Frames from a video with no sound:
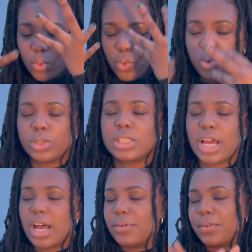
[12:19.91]

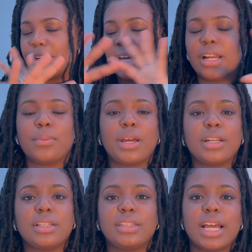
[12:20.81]
Woosah, forget about
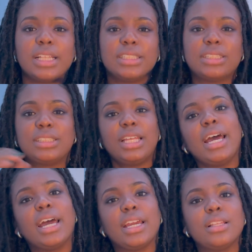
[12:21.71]
it. That's
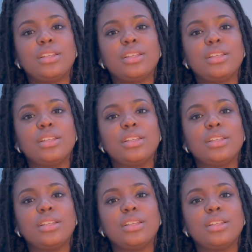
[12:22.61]
that.